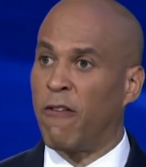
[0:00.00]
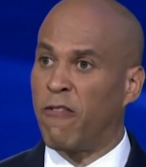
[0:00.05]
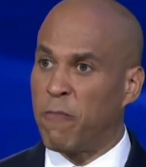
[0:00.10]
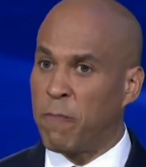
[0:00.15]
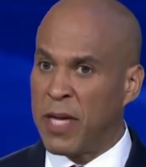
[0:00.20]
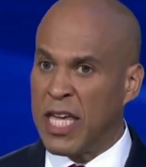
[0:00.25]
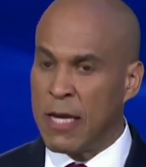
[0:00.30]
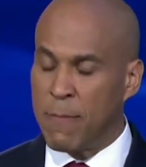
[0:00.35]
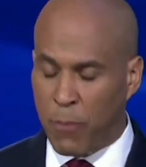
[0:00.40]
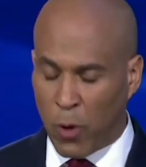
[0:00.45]

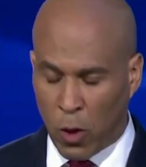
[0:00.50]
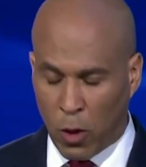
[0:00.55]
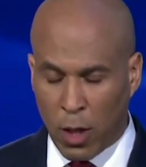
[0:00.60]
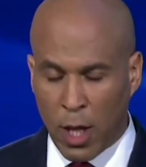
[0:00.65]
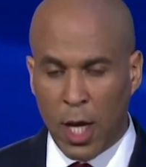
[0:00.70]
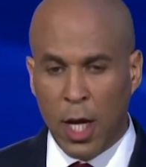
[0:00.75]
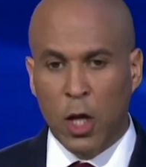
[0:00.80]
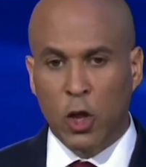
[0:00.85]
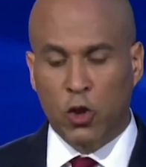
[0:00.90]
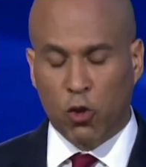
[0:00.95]
of
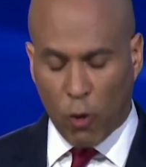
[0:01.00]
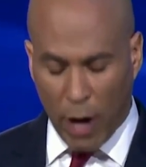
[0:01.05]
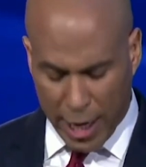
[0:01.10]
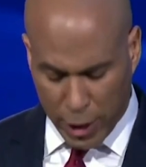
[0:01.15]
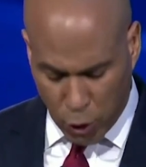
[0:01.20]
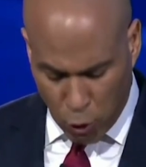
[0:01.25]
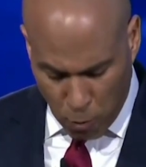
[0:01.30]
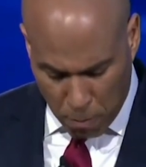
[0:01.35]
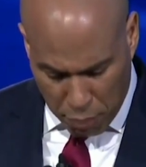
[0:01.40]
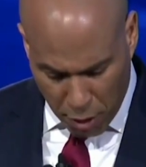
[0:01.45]
people
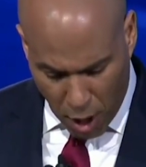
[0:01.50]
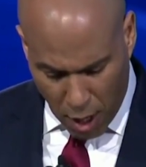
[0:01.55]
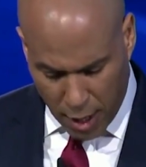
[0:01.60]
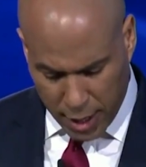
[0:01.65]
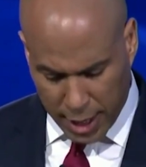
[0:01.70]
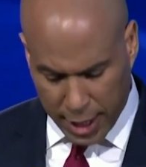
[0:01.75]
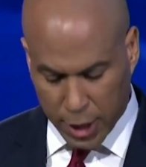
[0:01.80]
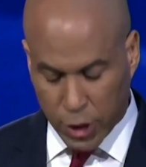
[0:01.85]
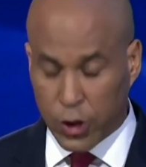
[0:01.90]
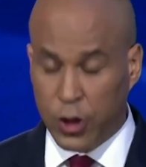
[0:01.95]
trying to
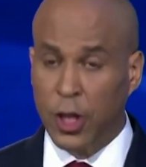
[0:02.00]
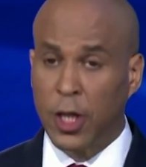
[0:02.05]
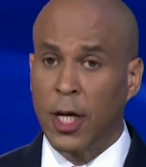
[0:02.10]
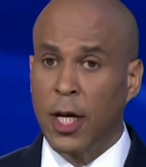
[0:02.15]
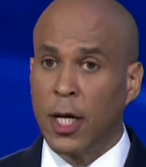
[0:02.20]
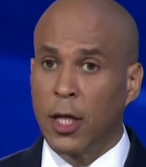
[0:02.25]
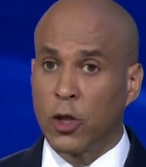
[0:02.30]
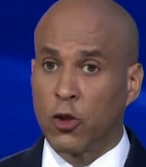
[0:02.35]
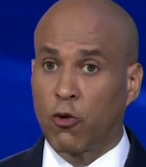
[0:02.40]
punish,